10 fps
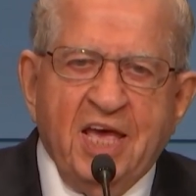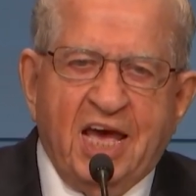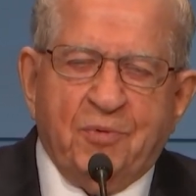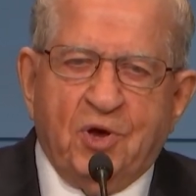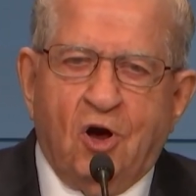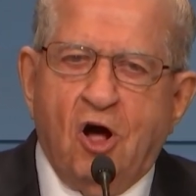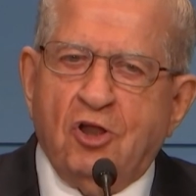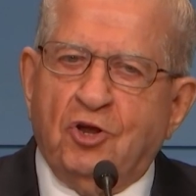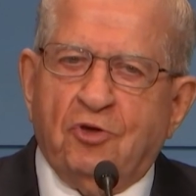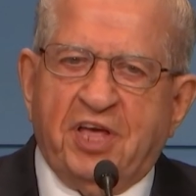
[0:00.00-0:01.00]
And we all
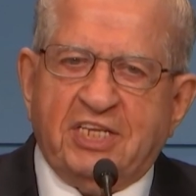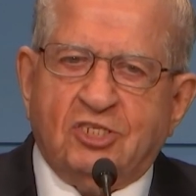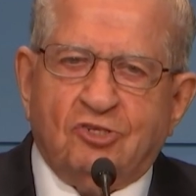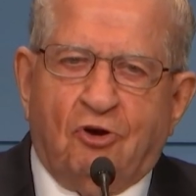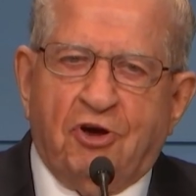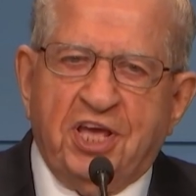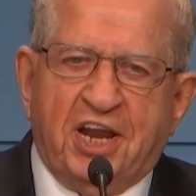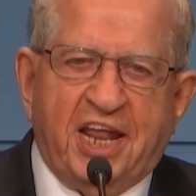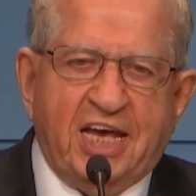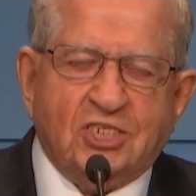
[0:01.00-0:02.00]
know that story, and
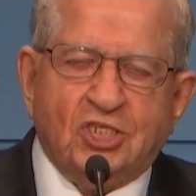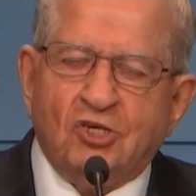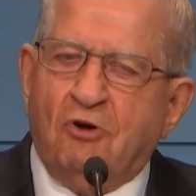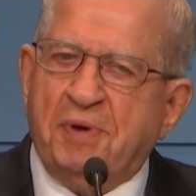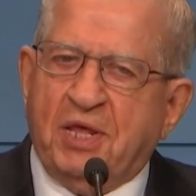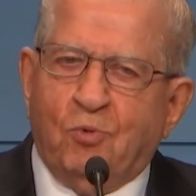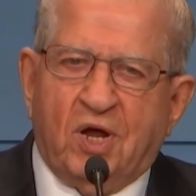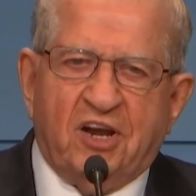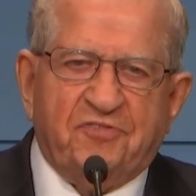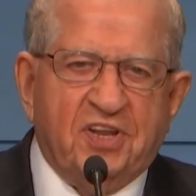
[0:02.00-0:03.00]
it has so many
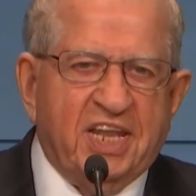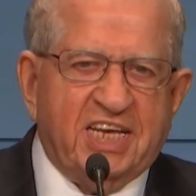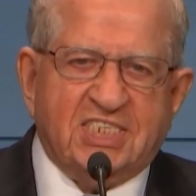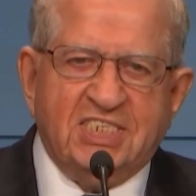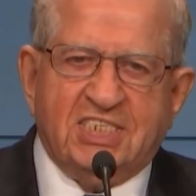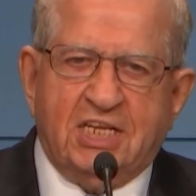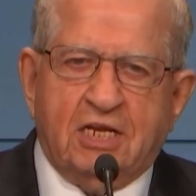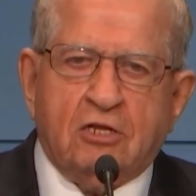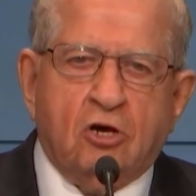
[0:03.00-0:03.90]
wonderful lessons in it.